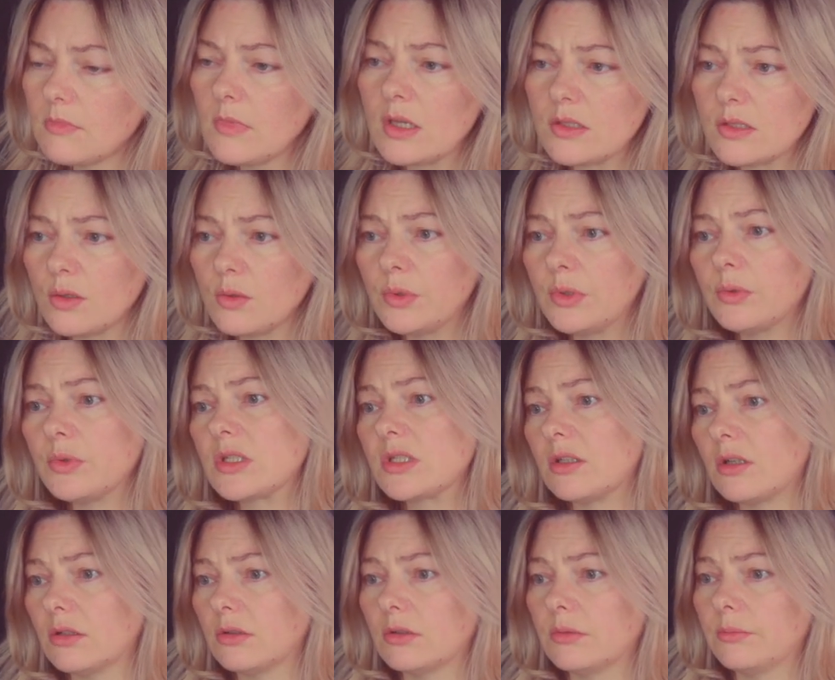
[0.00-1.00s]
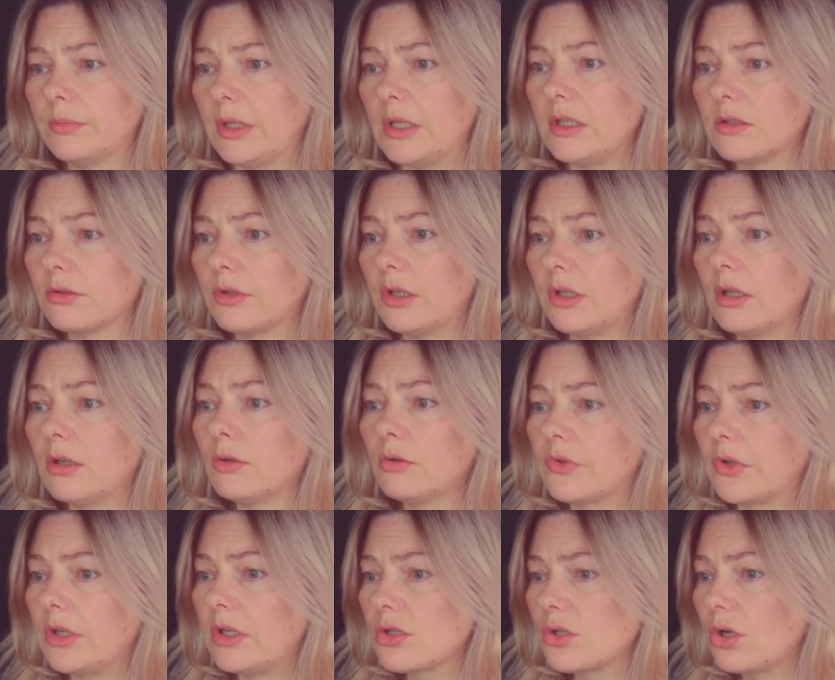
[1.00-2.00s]
So we would start by iterating
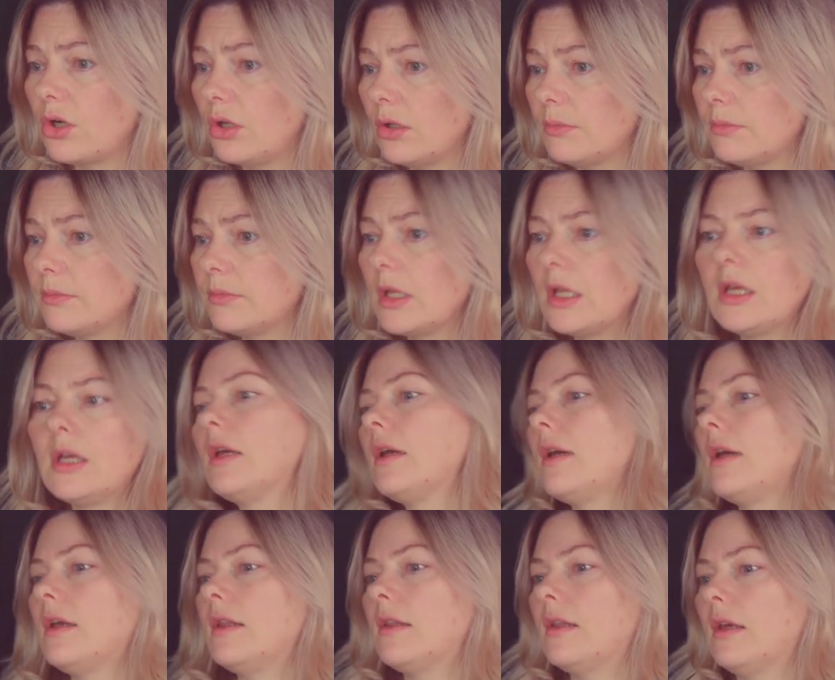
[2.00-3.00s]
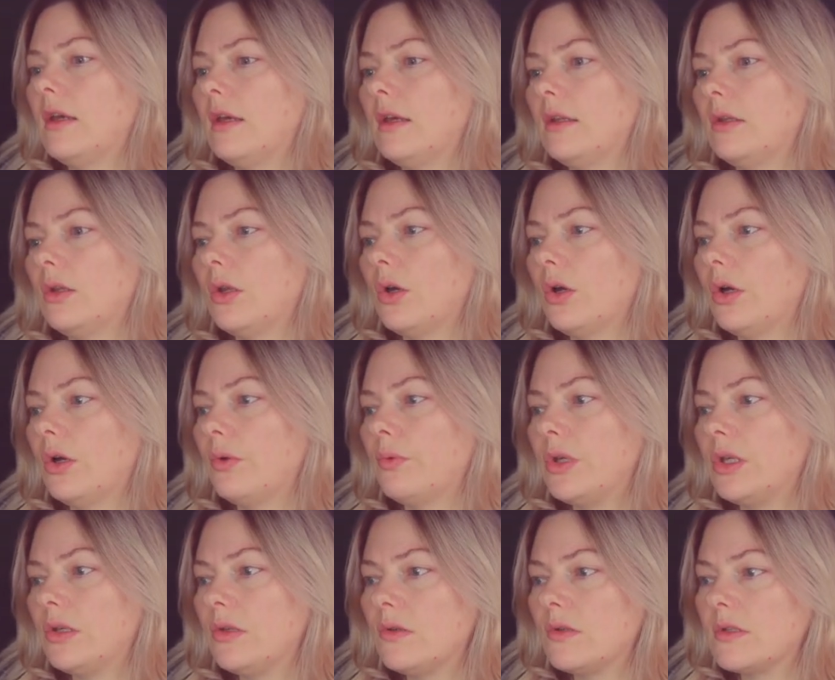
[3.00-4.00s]
over each column, and then uh, we
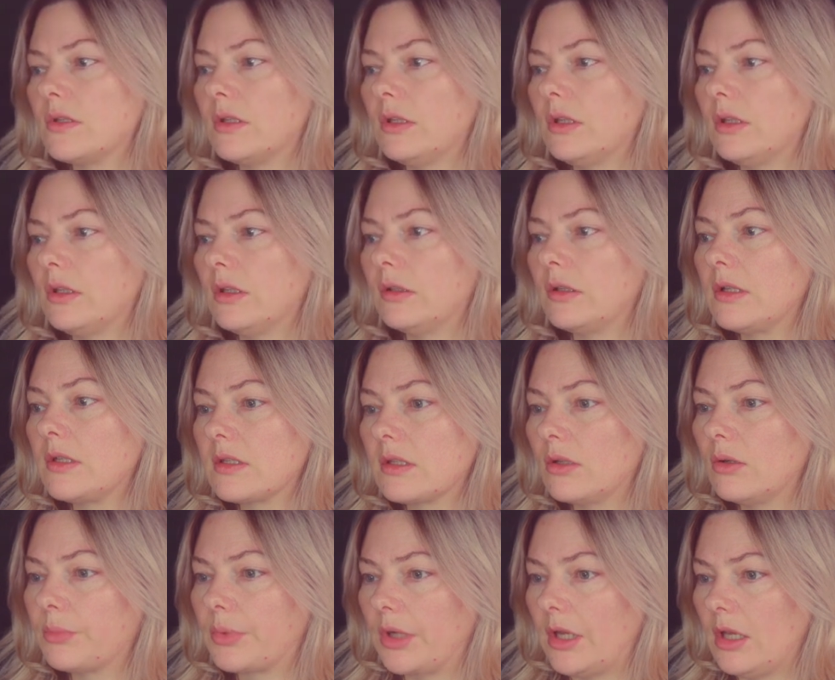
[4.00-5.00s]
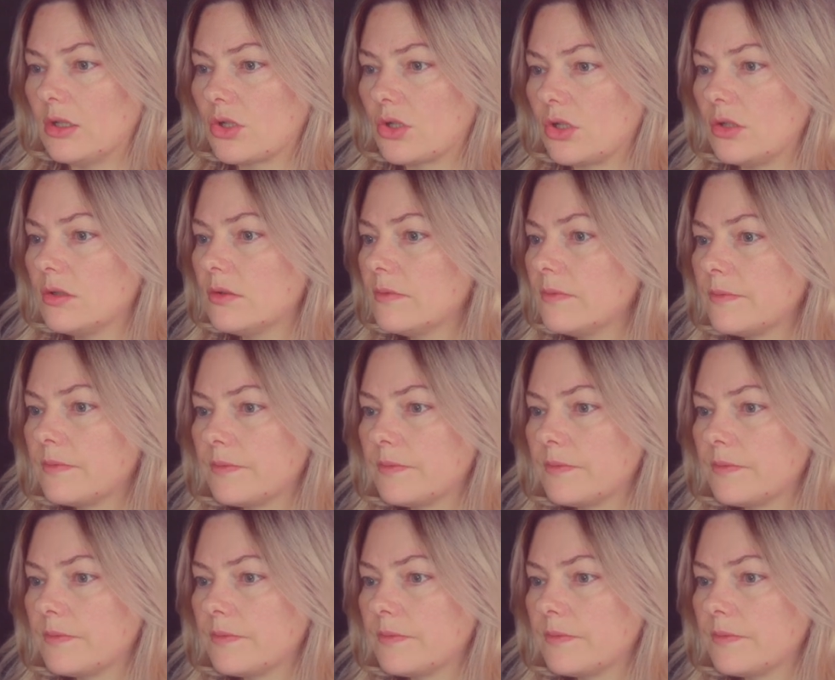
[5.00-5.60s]
use the list comprehension